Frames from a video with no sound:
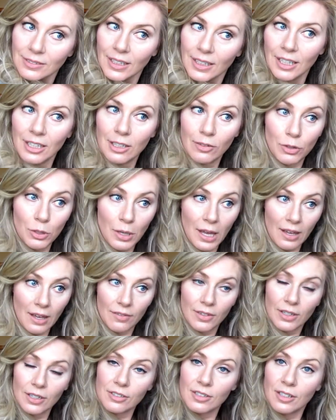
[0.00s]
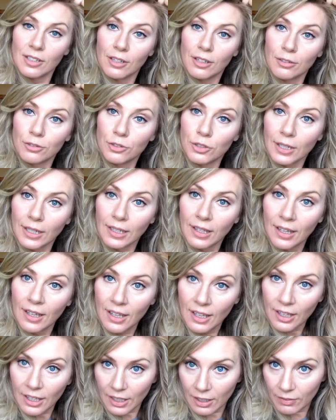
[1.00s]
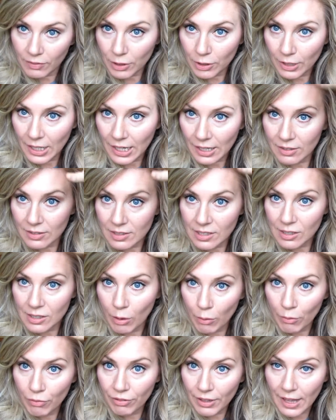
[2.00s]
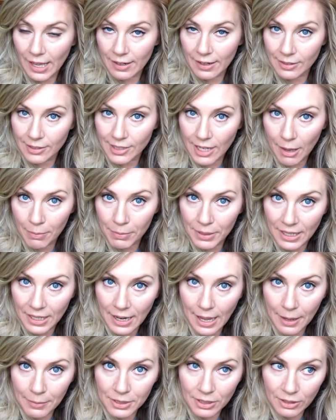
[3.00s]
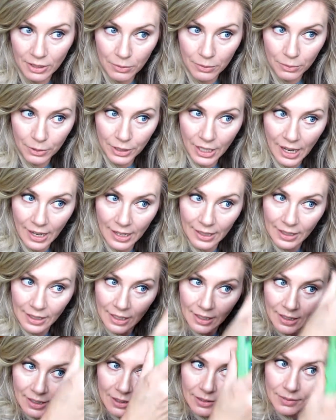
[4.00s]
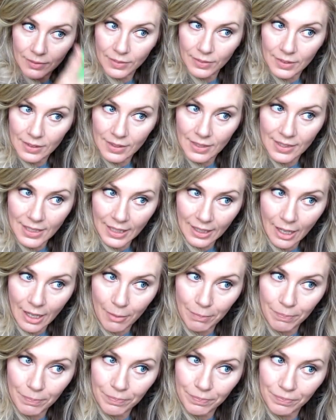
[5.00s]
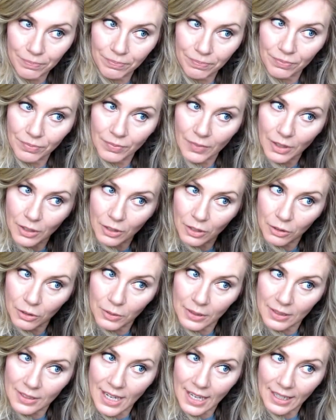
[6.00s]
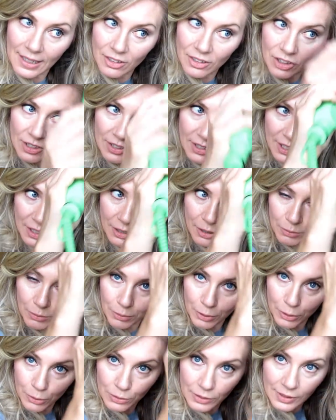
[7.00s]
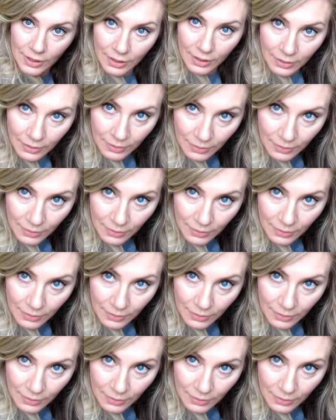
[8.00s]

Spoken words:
And if you have, here's another trick. If your hair is so flat on top, and it absolutely will not stick up, you can take it just to the root.